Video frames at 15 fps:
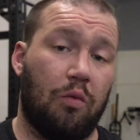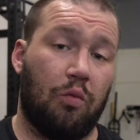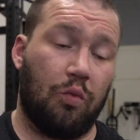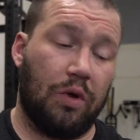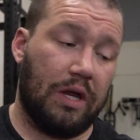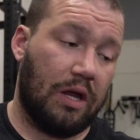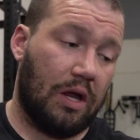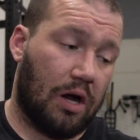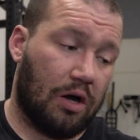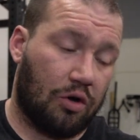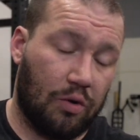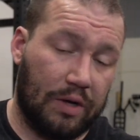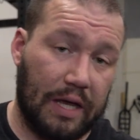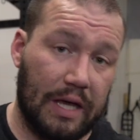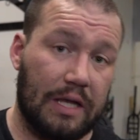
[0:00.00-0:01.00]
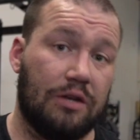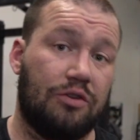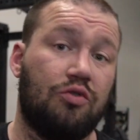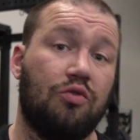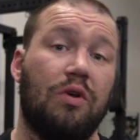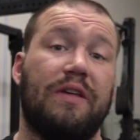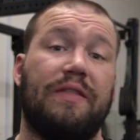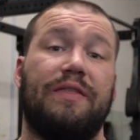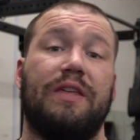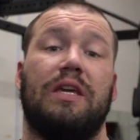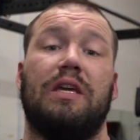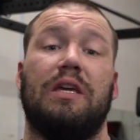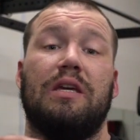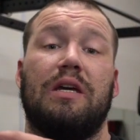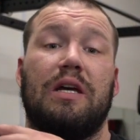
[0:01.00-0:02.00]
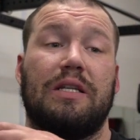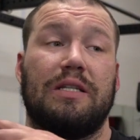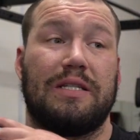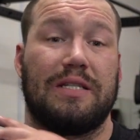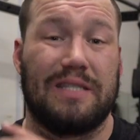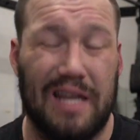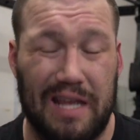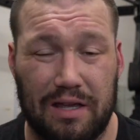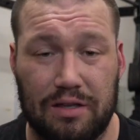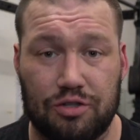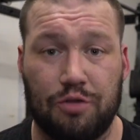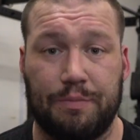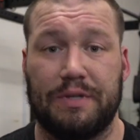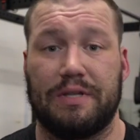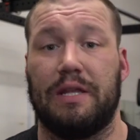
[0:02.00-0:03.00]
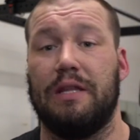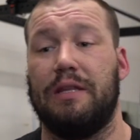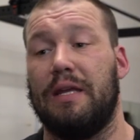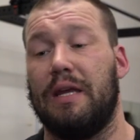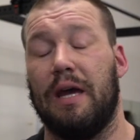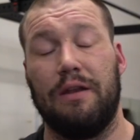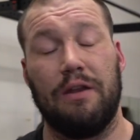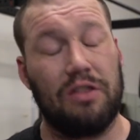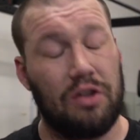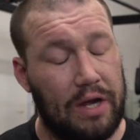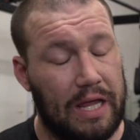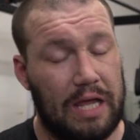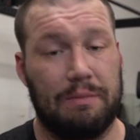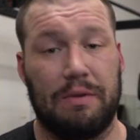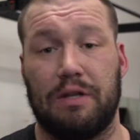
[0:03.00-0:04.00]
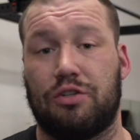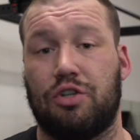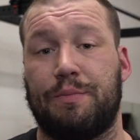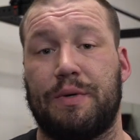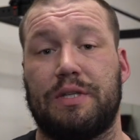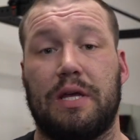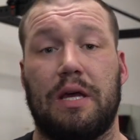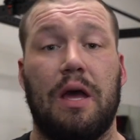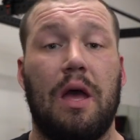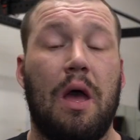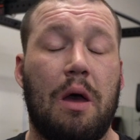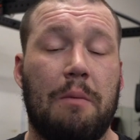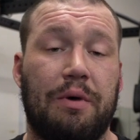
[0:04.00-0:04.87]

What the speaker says: we are going into the second superset of the day, another 8-minute superset,